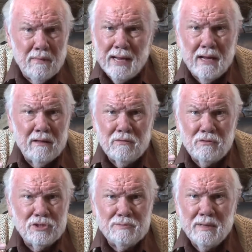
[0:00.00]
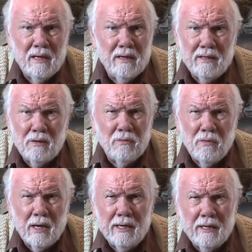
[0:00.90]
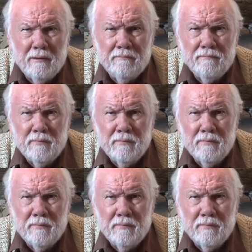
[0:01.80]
math or spelling or writing.